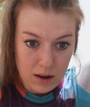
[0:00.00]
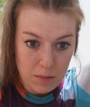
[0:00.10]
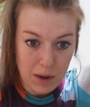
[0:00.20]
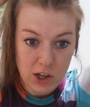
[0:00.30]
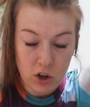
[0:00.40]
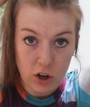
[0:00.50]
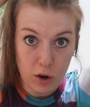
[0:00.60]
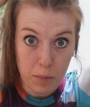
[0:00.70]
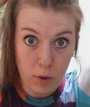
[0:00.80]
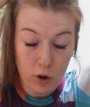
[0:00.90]
Make sure you're
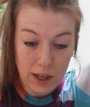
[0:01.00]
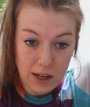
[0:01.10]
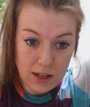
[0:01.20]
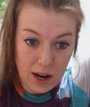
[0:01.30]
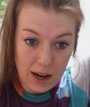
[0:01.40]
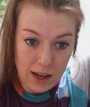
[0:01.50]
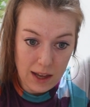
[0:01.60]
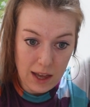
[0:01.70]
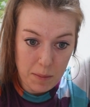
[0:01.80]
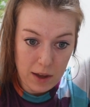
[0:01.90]
pulling it tight,
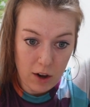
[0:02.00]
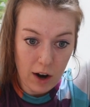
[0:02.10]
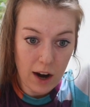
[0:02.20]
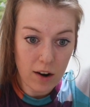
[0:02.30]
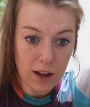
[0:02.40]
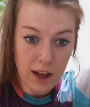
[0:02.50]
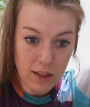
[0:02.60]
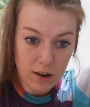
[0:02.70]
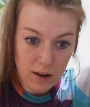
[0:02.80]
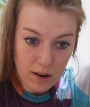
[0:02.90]
keeping your hair
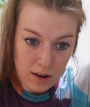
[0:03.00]
together